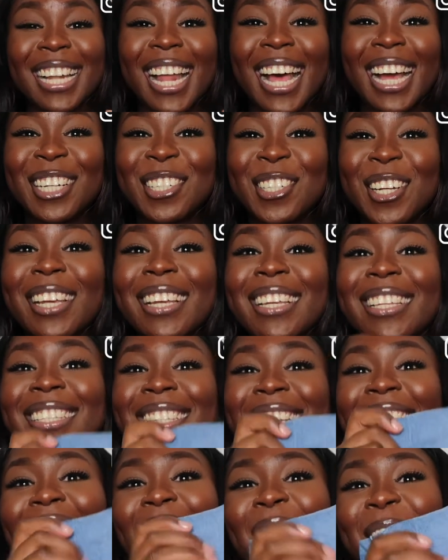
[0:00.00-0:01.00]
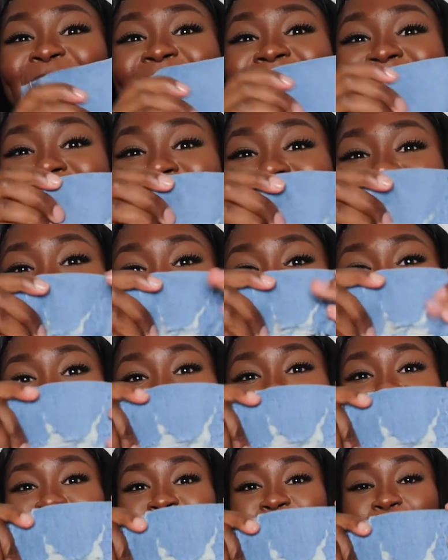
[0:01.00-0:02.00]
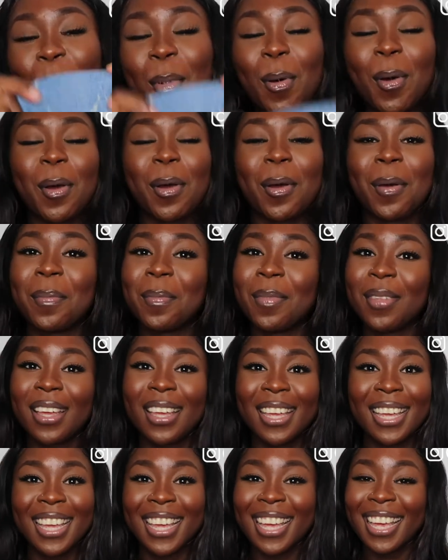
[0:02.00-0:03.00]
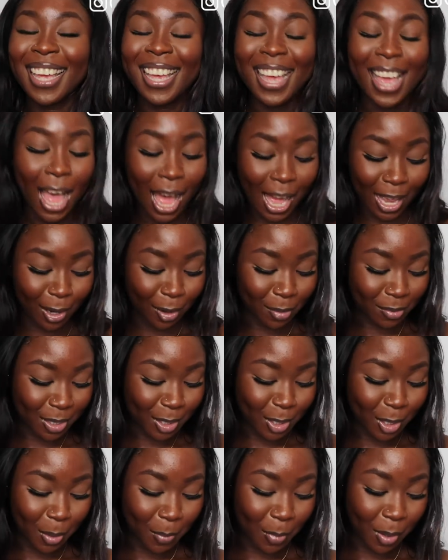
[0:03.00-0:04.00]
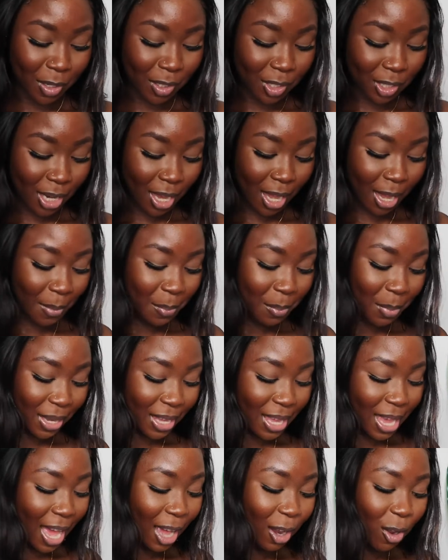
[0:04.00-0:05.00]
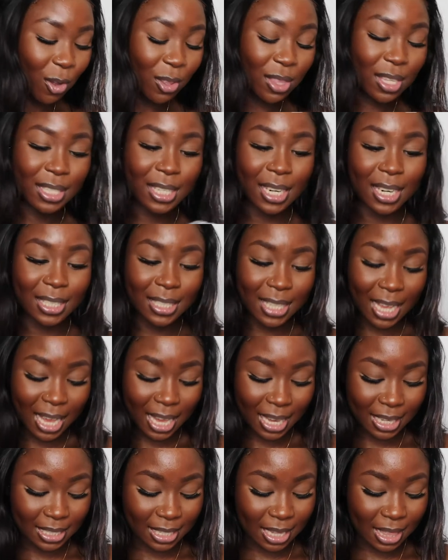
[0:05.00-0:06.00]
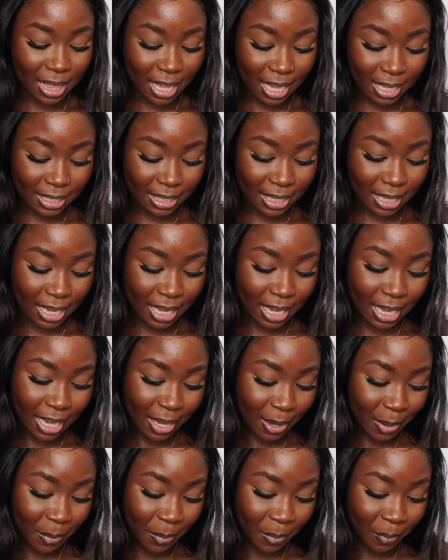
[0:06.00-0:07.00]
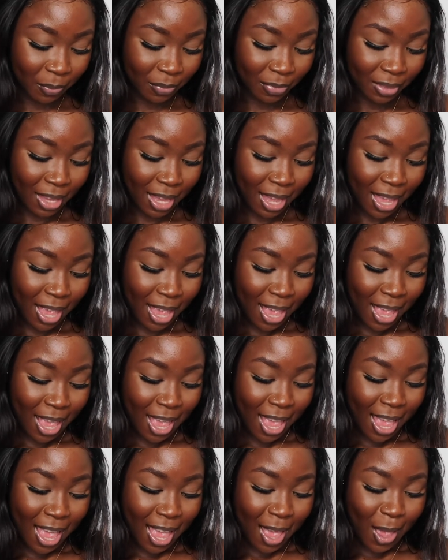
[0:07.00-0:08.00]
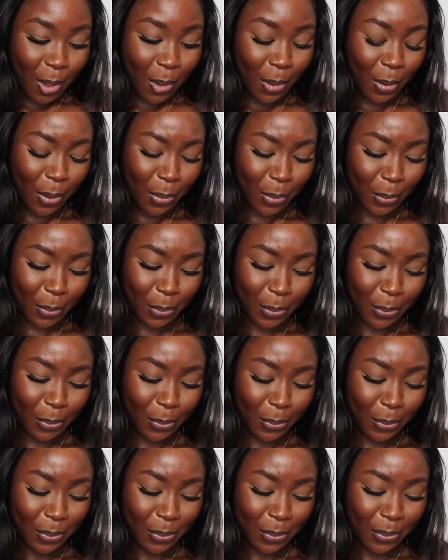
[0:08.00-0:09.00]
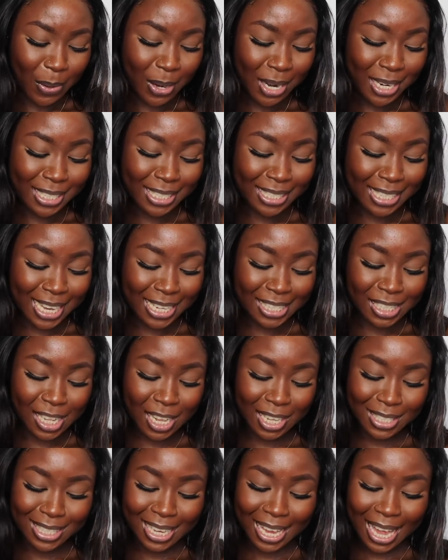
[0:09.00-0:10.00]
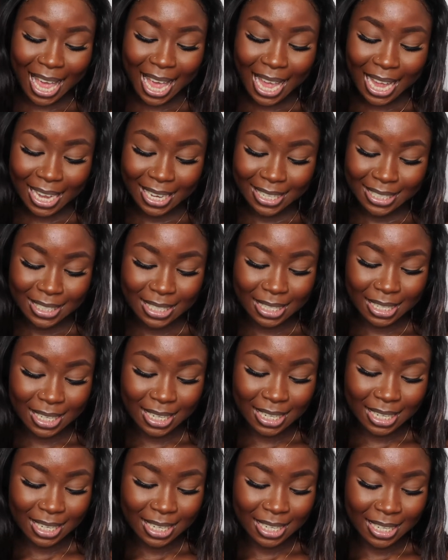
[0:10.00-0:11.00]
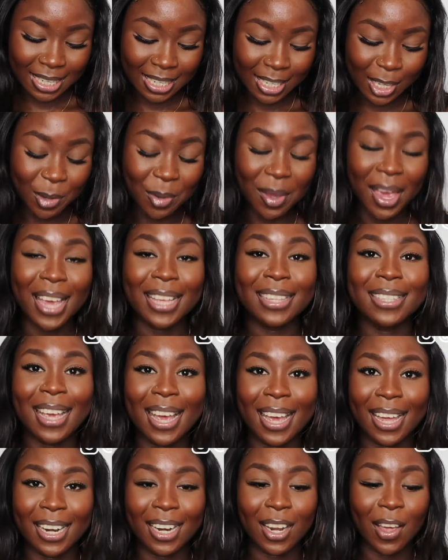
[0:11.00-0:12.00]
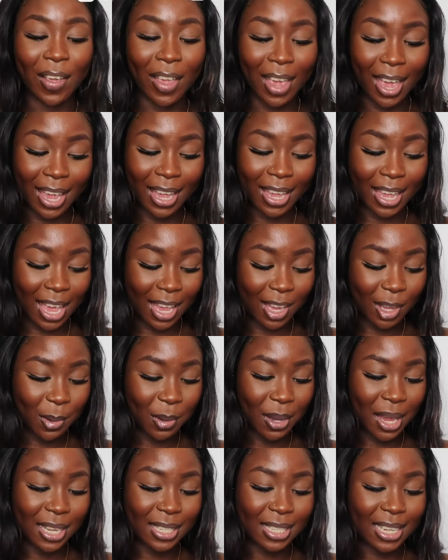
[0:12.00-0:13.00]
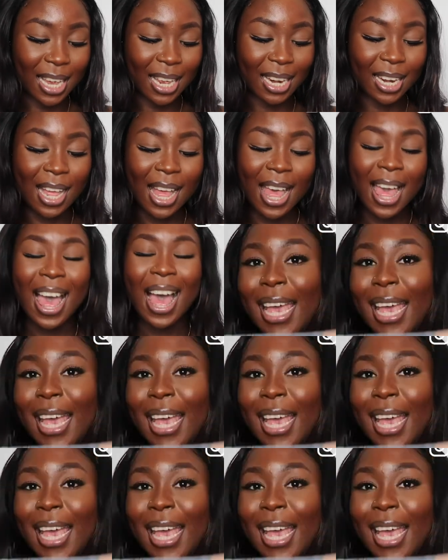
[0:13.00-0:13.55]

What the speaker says: Like jeans that have this detailing at the bottom, I love it so much. I got this in a size 30. We're going in a size 38, UK 10. Okay, yeah, UK 10.